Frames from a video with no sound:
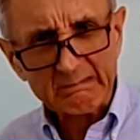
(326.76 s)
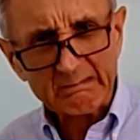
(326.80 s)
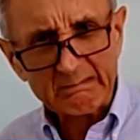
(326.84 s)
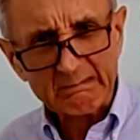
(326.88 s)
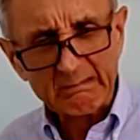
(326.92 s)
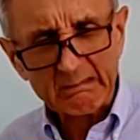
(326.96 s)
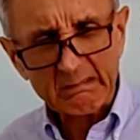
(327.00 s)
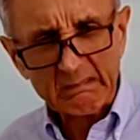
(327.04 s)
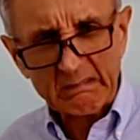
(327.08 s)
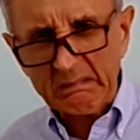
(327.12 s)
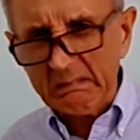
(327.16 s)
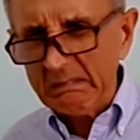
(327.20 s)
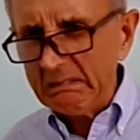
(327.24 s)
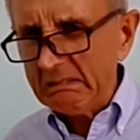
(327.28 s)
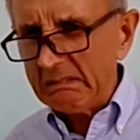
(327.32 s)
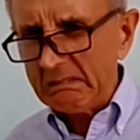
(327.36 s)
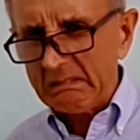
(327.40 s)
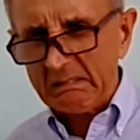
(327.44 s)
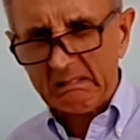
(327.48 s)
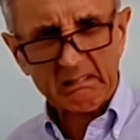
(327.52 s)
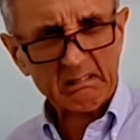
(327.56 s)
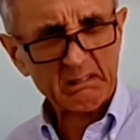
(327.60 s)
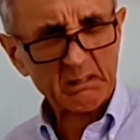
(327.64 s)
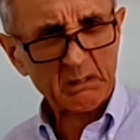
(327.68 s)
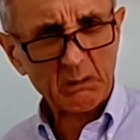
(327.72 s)

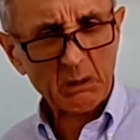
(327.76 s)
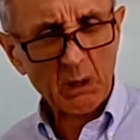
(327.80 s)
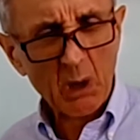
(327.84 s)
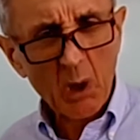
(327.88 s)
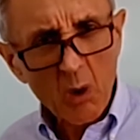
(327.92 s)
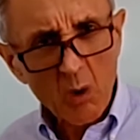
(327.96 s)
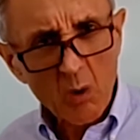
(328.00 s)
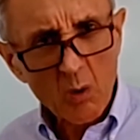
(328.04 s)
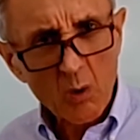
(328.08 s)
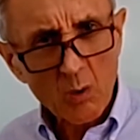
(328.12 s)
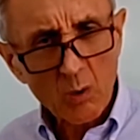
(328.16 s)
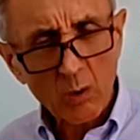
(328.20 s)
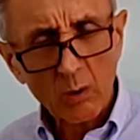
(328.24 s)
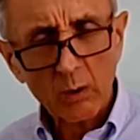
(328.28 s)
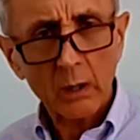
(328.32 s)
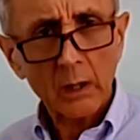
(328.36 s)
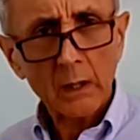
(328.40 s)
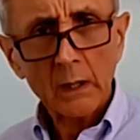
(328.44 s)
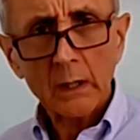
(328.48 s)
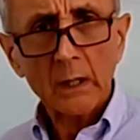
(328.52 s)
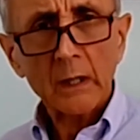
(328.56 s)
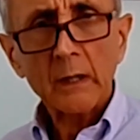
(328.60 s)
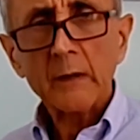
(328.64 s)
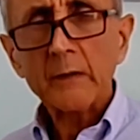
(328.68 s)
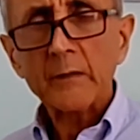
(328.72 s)
No.
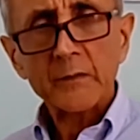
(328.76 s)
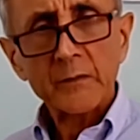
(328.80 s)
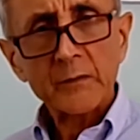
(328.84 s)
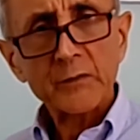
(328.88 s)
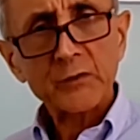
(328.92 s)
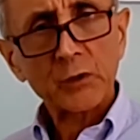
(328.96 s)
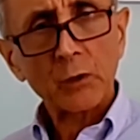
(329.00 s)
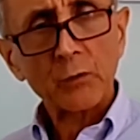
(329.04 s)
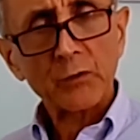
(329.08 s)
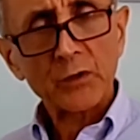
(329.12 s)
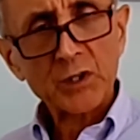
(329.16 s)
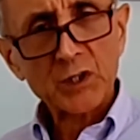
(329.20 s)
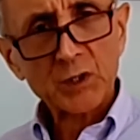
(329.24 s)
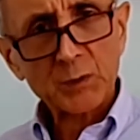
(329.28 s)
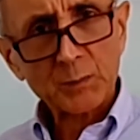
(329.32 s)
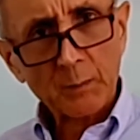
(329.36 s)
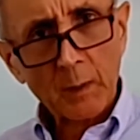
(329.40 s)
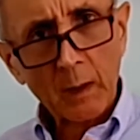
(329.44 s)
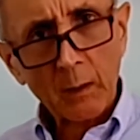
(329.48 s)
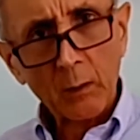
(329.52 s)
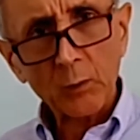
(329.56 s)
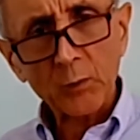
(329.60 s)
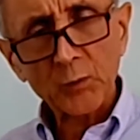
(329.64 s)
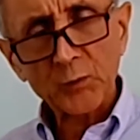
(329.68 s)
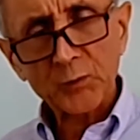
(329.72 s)
So the
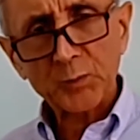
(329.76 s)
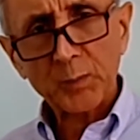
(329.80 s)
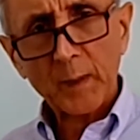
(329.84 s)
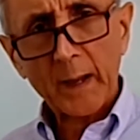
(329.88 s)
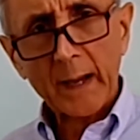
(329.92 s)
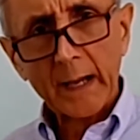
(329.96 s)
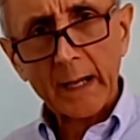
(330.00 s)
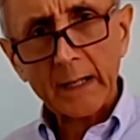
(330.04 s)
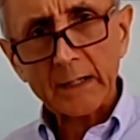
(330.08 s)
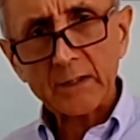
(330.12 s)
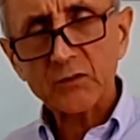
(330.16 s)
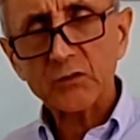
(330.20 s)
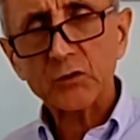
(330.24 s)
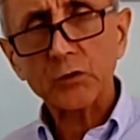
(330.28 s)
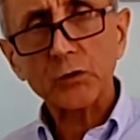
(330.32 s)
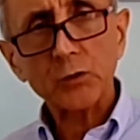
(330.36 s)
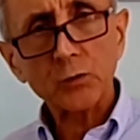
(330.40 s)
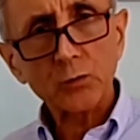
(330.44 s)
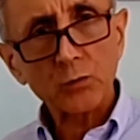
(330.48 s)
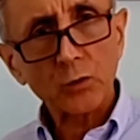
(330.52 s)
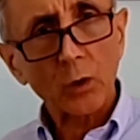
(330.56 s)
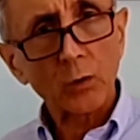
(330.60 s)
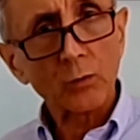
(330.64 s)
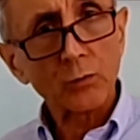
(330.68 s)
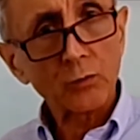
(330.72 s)
smell's bad, so you
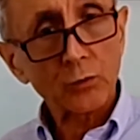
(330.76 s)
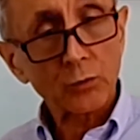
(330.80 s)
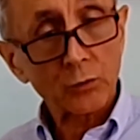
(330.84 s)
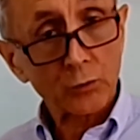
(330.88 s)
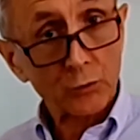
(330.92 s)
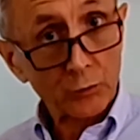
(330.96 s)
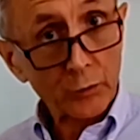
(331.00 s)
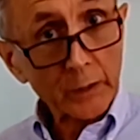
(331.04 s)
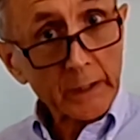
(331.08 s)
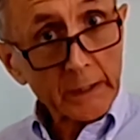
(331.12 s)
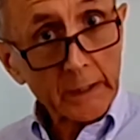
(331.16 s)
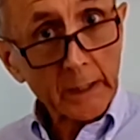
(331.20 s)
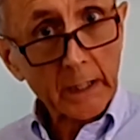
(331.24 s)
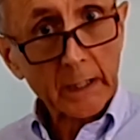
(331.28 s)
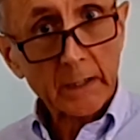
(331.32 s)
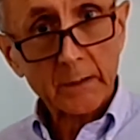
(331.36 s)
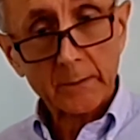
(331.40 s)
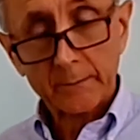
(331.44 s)
don't drink it.